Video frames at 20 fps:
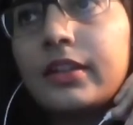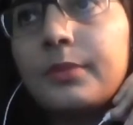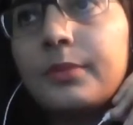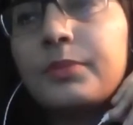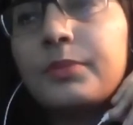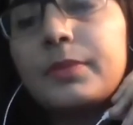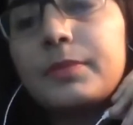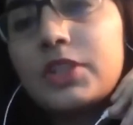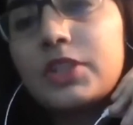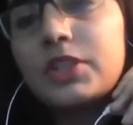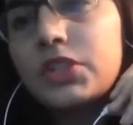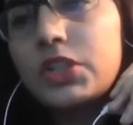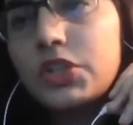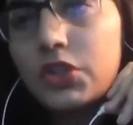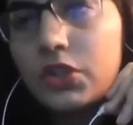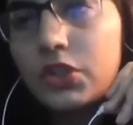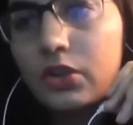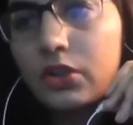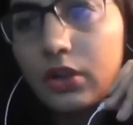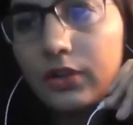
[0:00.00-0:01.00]

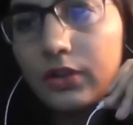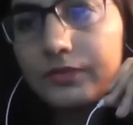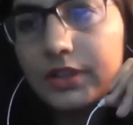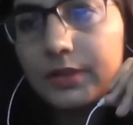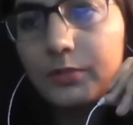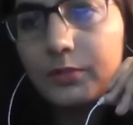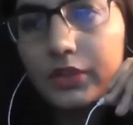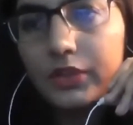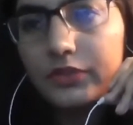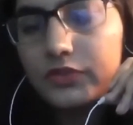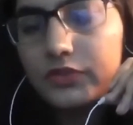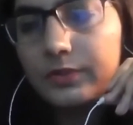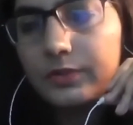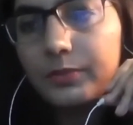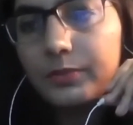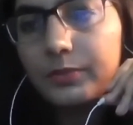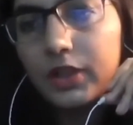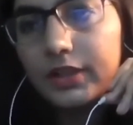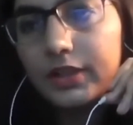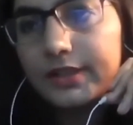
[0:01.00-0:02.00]
implementation of the monetary
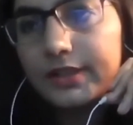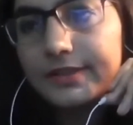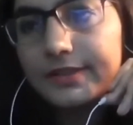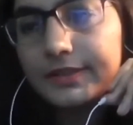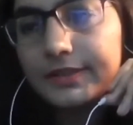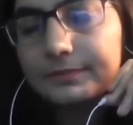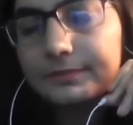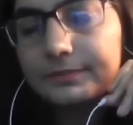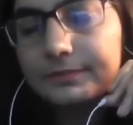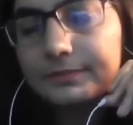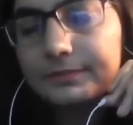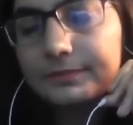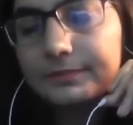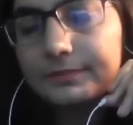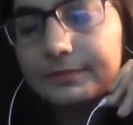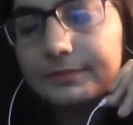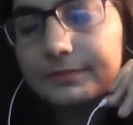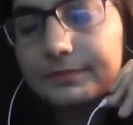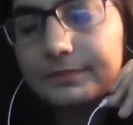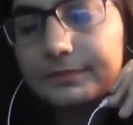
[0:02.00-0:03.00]
policy.
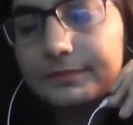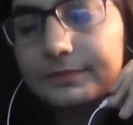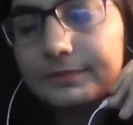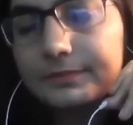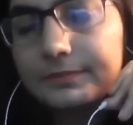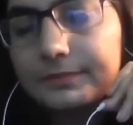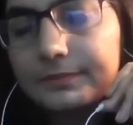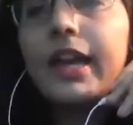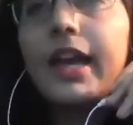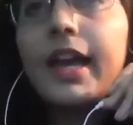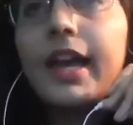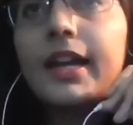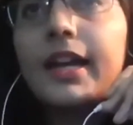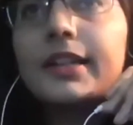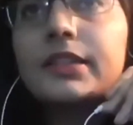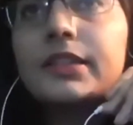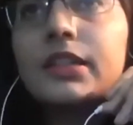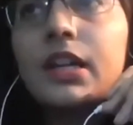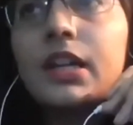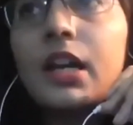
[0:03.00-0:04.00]

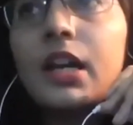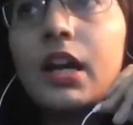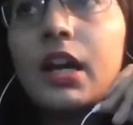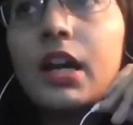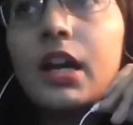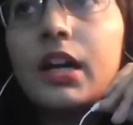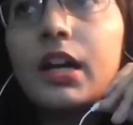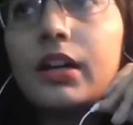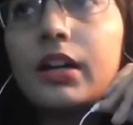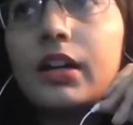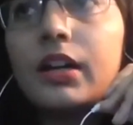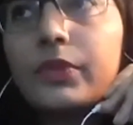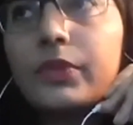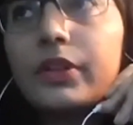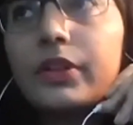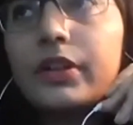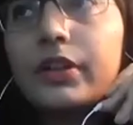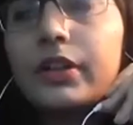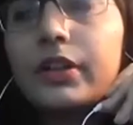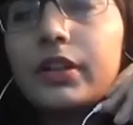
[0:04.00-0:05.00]
And
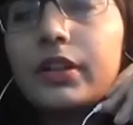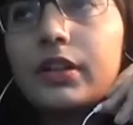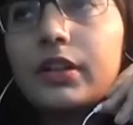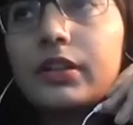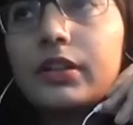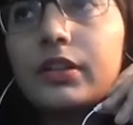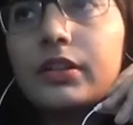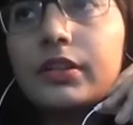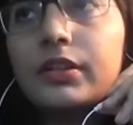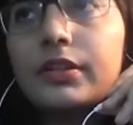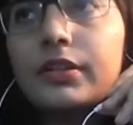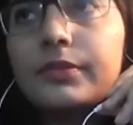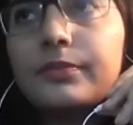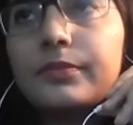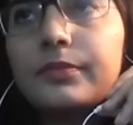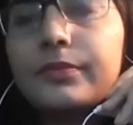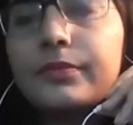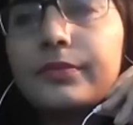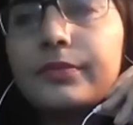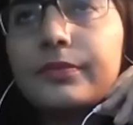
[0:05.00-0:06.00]
there were
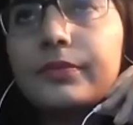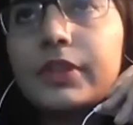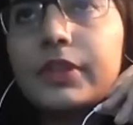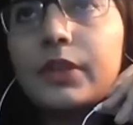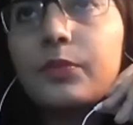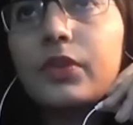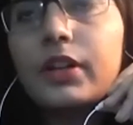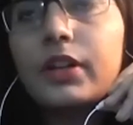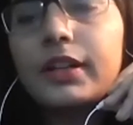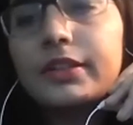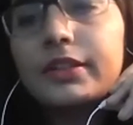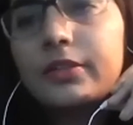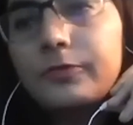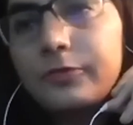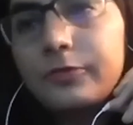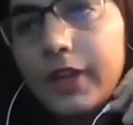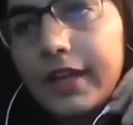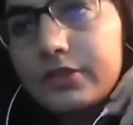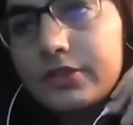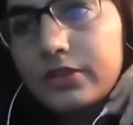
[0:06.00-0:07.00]
other
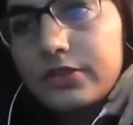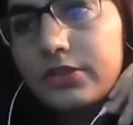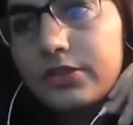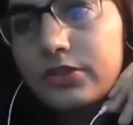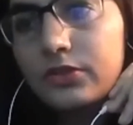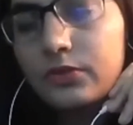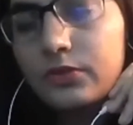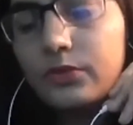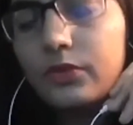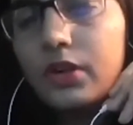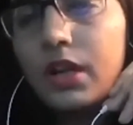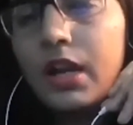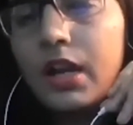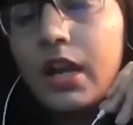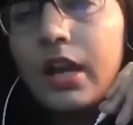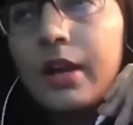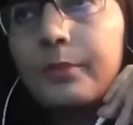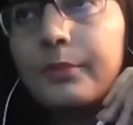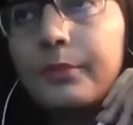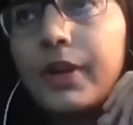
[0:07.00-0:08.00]
factors too.
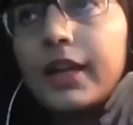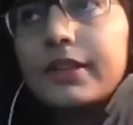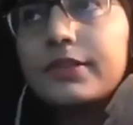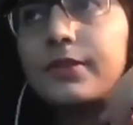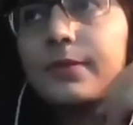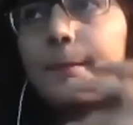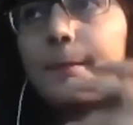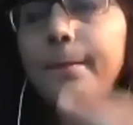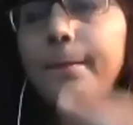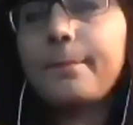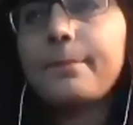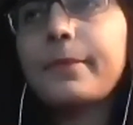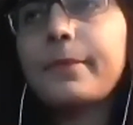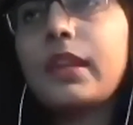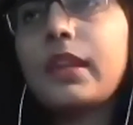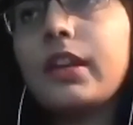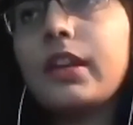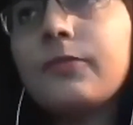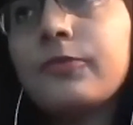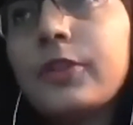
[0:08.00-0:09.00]
But
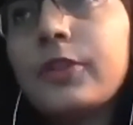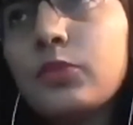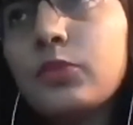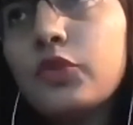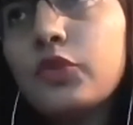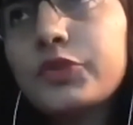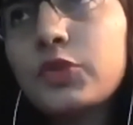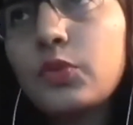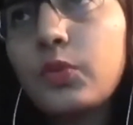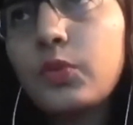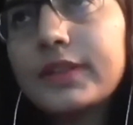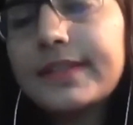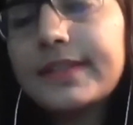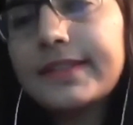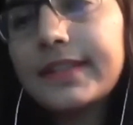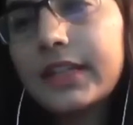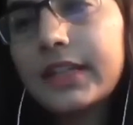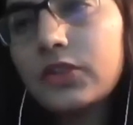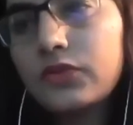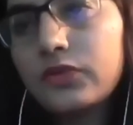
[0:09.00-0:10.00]
if we move toward the
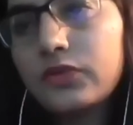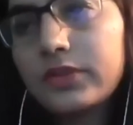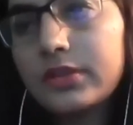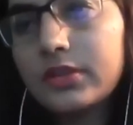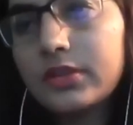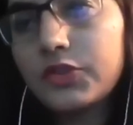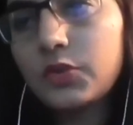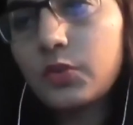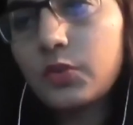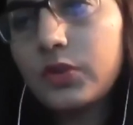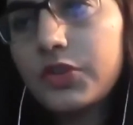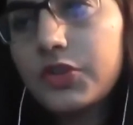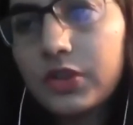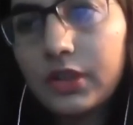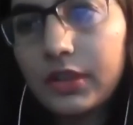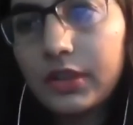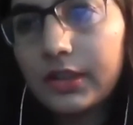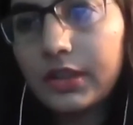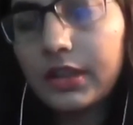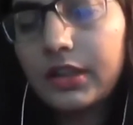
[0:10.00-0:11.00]
second research
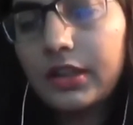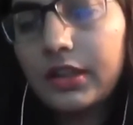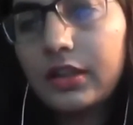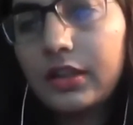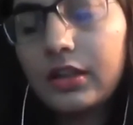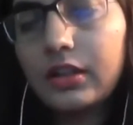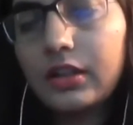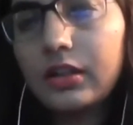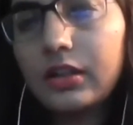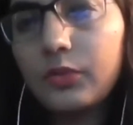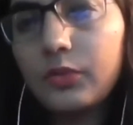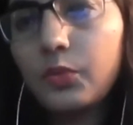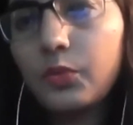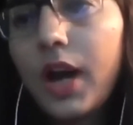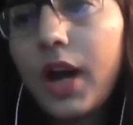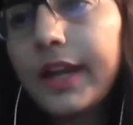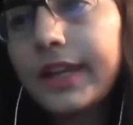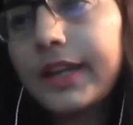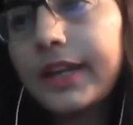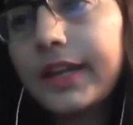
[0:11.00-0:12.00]
question,
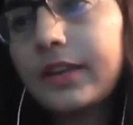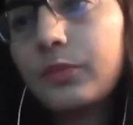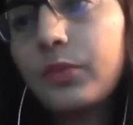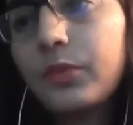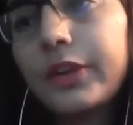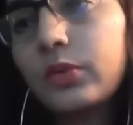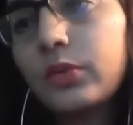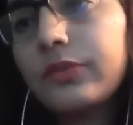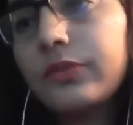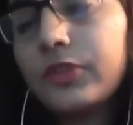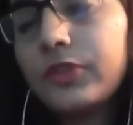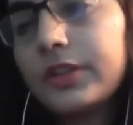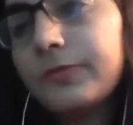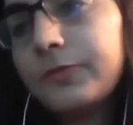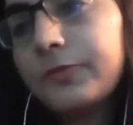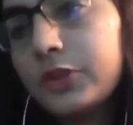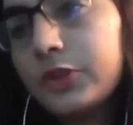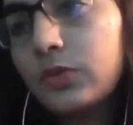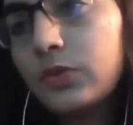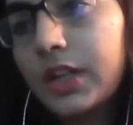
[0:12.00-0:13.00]
why only very
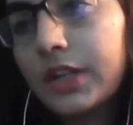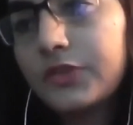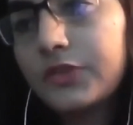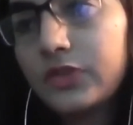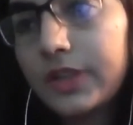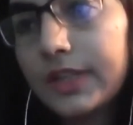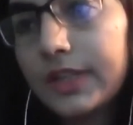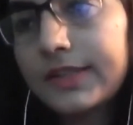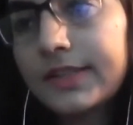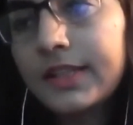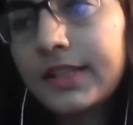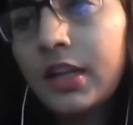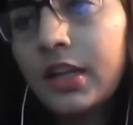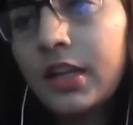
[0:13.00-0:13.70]
few countries